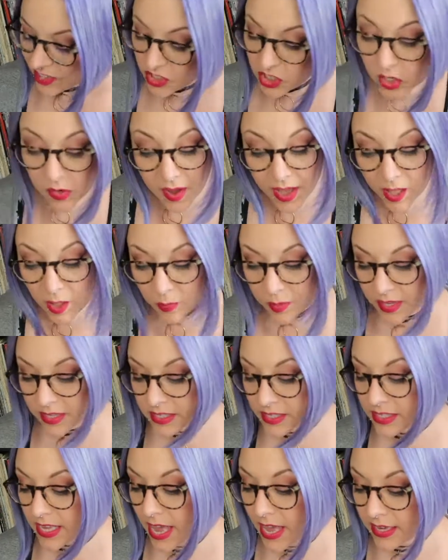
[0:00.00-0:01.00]
2 LP
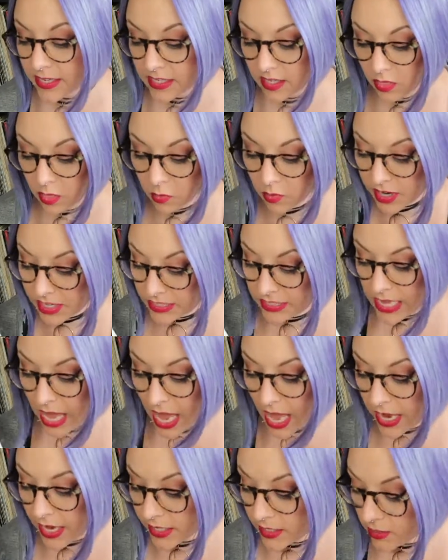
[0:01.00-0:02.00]
set, 3
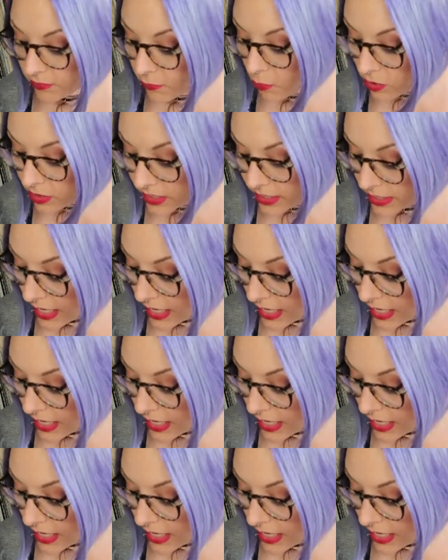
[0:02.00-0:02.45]
sides, 4th